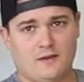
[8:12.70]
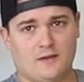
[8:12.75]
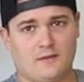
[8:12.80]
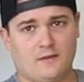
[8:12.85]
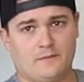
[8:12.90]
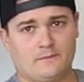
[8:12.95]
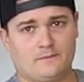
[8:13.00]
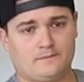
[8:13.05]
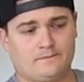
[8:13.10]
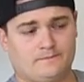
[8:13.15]

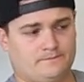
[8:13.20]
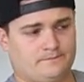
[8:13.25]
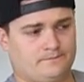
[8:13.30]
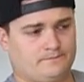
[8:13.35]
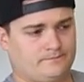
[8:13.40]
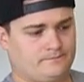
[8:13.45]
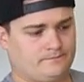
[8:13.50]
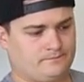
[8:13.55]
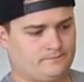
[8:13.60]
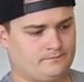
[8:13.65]

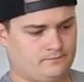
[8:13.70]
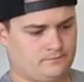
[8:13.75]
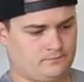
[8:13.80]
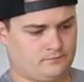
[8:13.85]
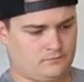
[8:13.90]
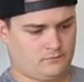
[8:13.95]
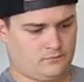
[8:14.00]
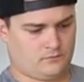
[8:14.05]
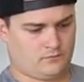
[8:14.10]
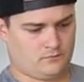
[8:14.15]

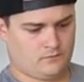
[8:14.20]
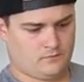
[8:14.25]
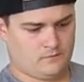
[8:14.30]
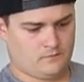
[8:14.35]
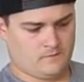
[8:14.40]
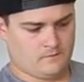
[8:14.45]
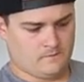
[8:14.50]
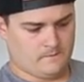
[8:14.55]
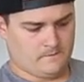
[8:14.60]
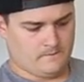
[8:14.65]

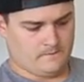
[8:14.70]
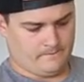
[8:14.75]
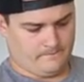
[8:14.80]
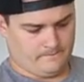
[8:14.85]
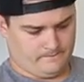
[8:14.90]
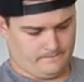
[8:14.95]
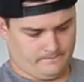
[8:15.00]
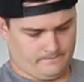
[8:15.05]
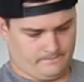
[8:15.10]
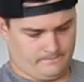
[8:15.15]

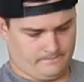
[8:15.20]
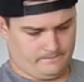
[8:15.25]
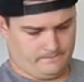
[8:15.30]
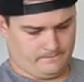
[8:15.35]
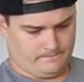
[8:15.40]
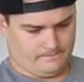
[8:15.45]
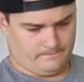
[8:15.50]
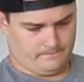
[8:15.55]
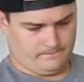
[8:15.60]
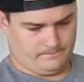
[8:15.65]

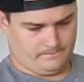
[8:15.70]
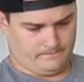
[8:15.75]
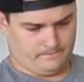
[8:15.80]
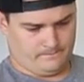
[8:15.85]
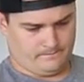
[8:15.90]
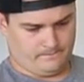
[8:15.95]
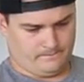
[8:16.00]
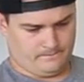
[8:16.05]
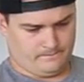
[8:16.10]
[no speech]